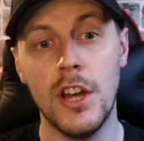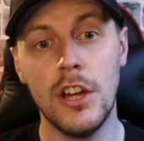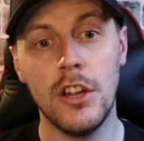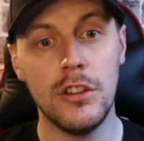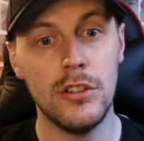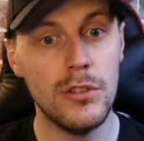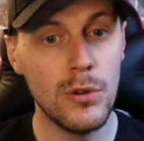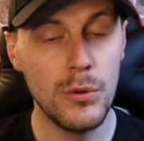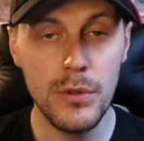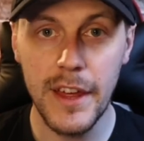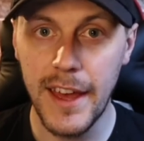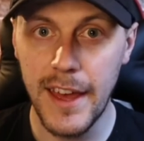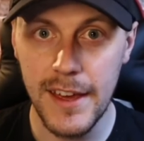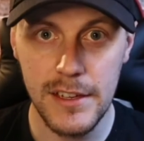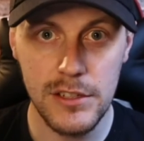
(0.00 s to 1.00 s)
know the
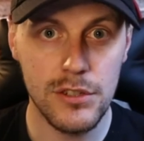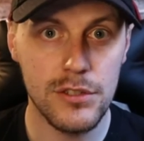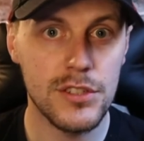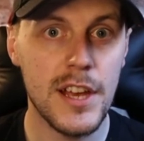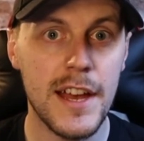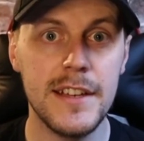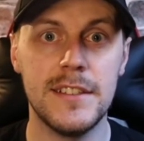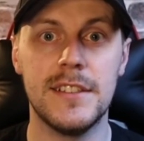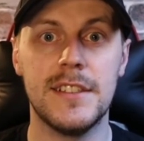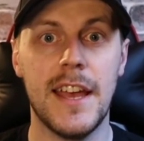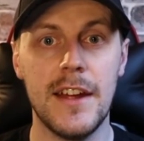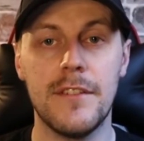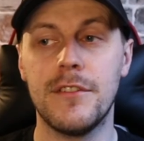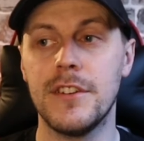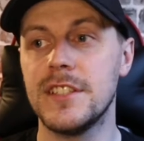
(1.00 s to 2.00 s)
exercises
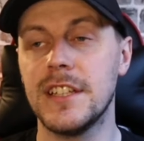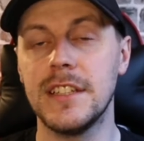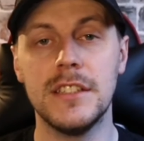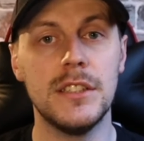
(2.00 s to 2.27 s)
every single